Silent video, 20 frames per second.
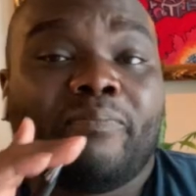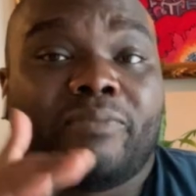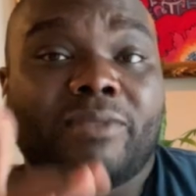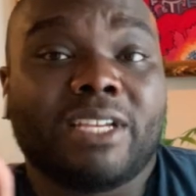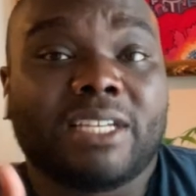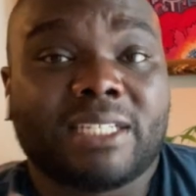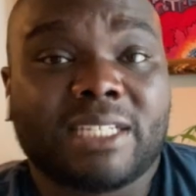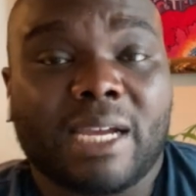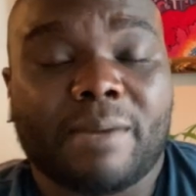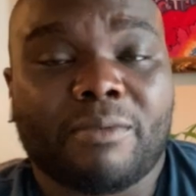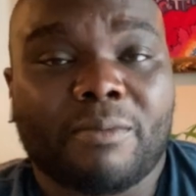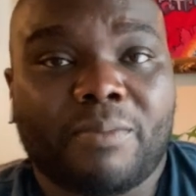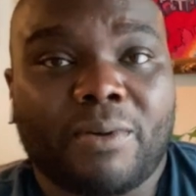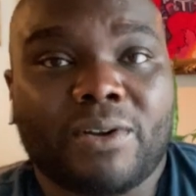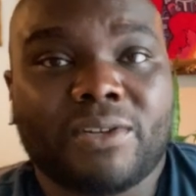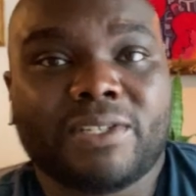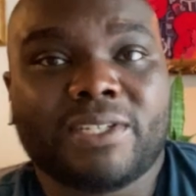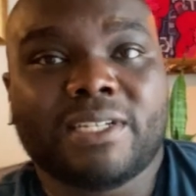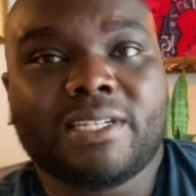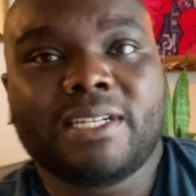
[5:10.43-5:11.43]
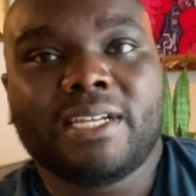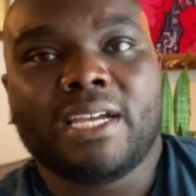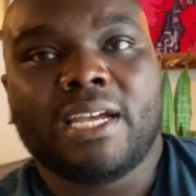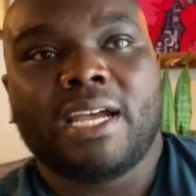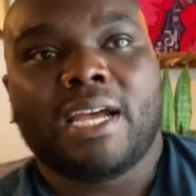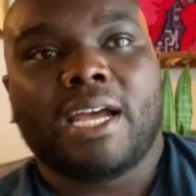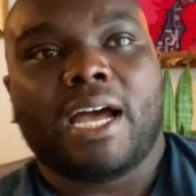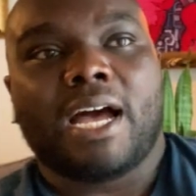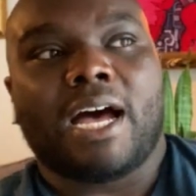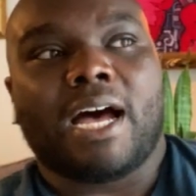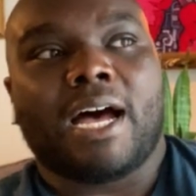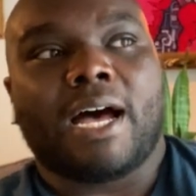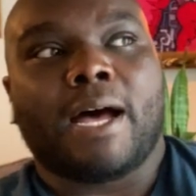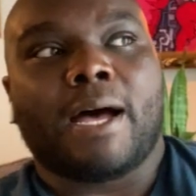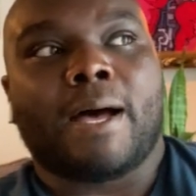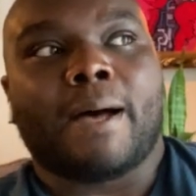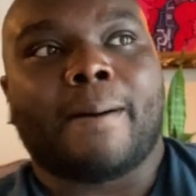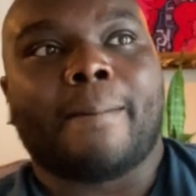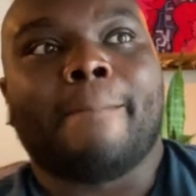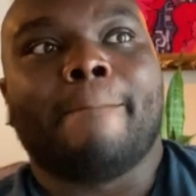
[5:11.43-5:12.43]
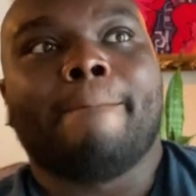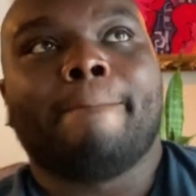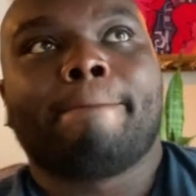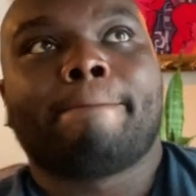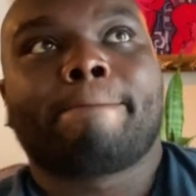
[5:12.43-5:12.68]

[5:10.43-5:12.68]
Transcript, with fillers: This type of person, uh,